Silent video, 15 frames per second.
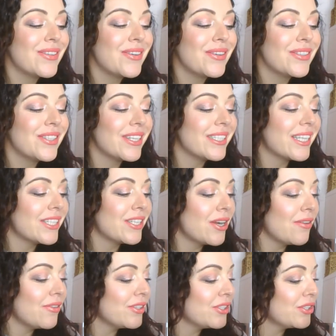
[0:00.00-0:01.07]
Gorgeous. I don't
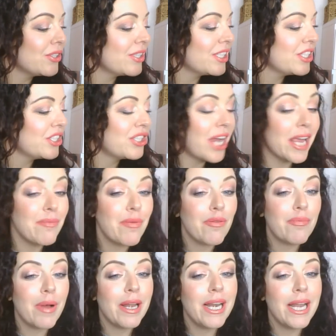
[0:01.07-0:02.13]
know if it's just the shape
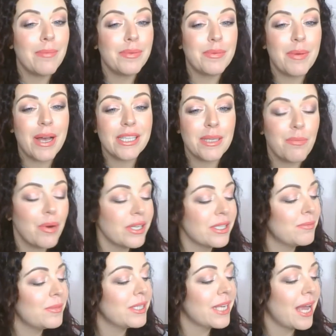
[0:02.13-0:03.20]
of my lips, but as I press
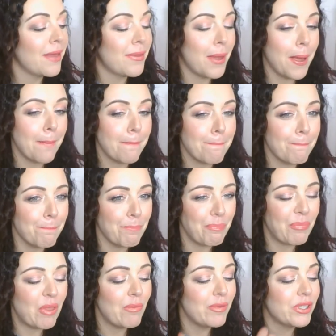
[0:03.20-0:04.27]
them together,
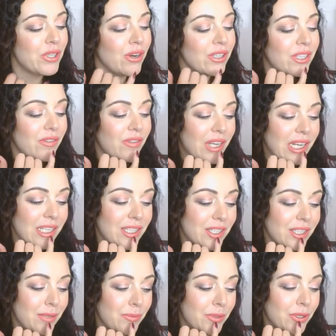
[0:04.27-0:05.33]
the majority of the glitter
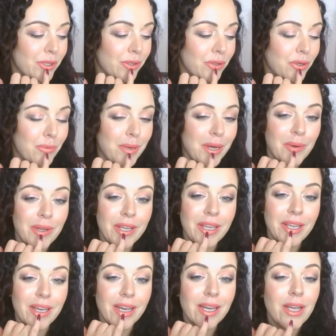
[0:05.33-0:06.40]
seems to come out
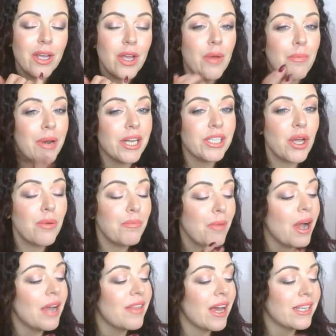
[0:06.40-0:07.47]
here, but I don't
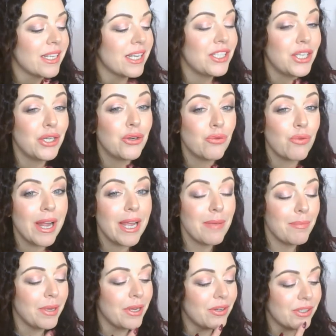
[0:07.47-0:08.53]
mind that. It's actually
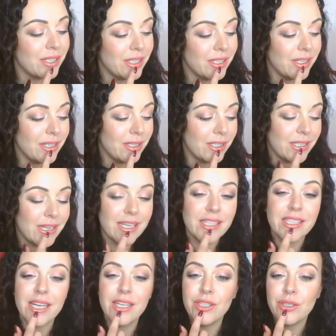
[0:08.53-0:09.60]
great because it
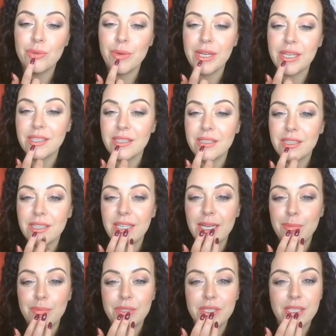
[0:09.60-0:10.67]
accentuates the
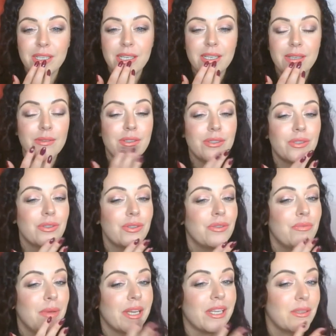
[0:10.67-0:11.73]
lips and
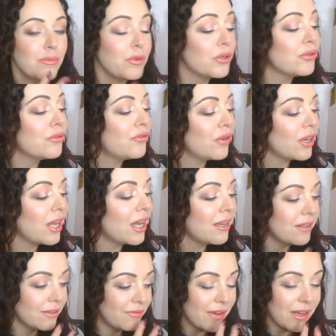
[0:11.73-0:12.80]
sort of makes them look
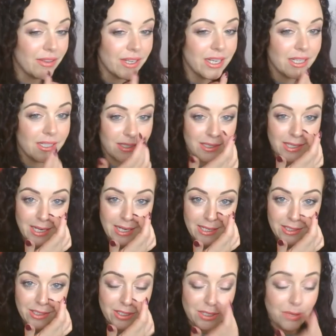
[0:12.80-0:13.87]
fuller, the fact that
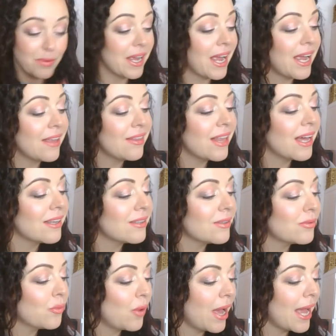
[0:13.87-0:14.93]
it's doing it in that
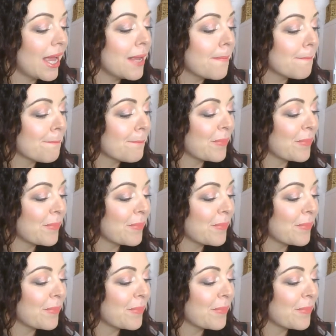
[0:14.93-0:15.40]
way.